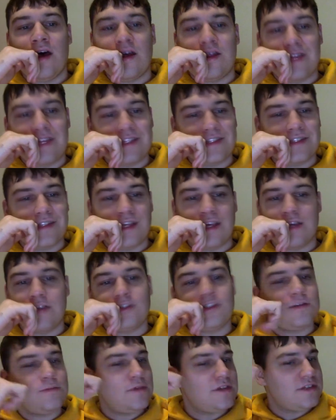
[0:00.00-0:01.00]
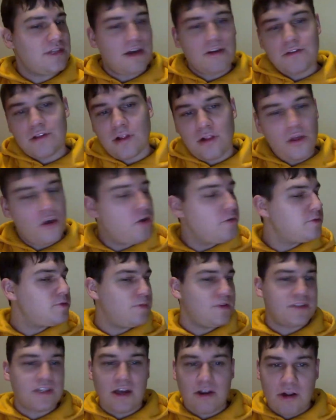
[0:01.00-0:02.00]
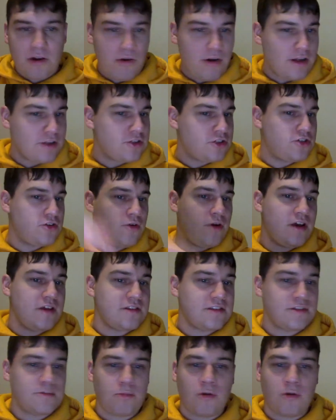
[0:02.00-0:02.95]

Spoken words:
That's the thing. She missed out at the Globes, missed out at Critics' Choice.